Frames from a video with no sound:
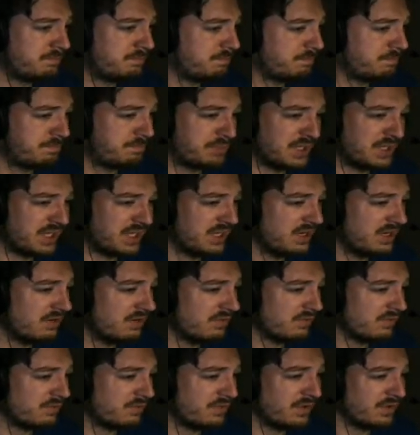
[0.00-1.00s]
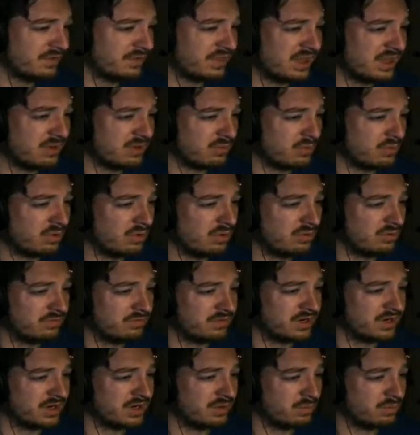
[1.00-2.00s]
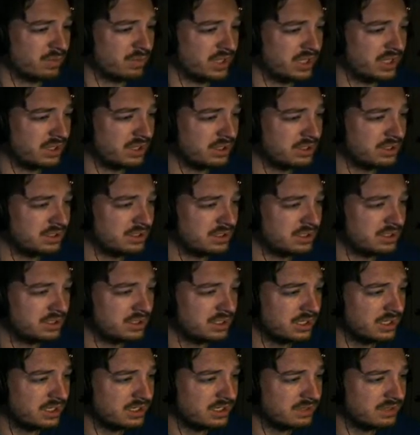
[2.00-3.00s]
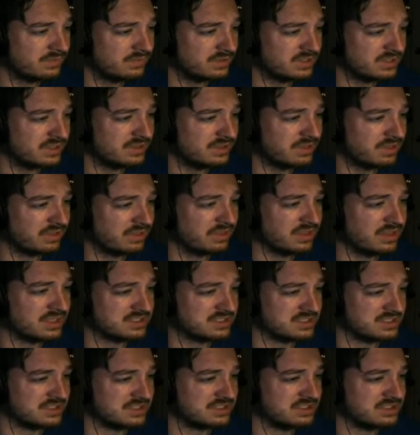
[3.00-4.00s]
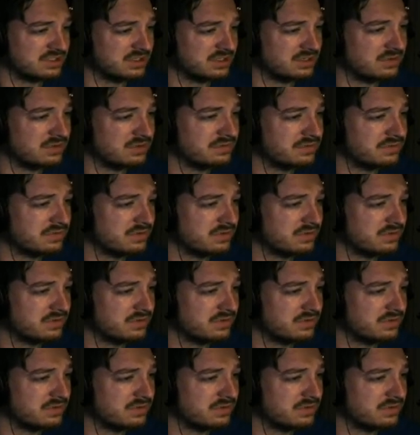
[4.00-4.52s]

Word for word: But I never filled that role very well. I never did the things I should have.